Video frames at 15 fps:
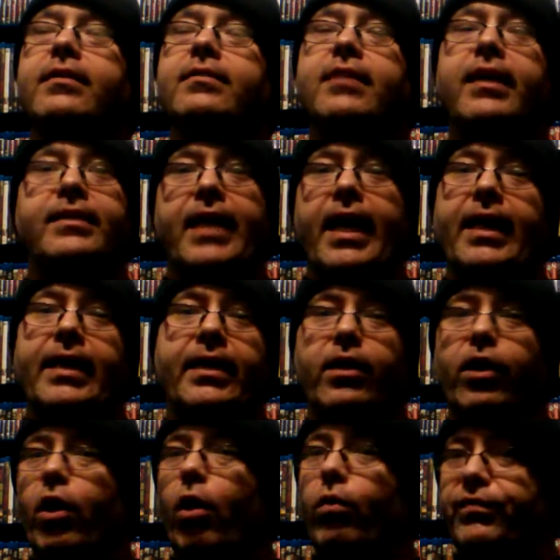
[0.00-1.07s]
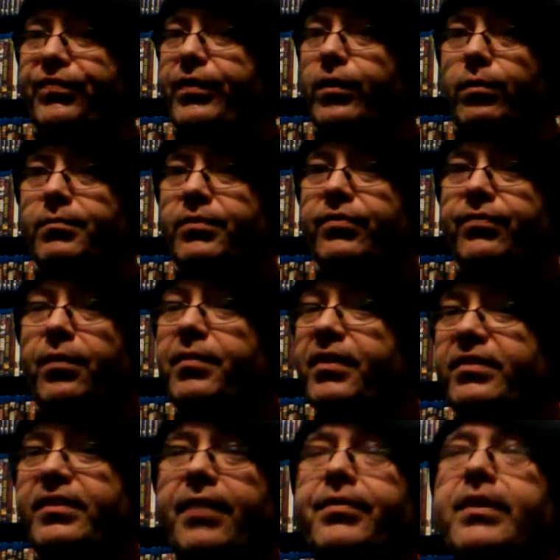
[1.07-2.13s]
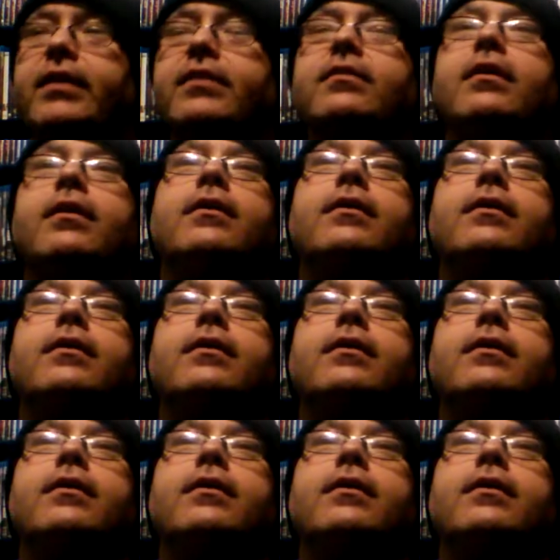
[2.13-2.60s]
satanic occult films from the 70s.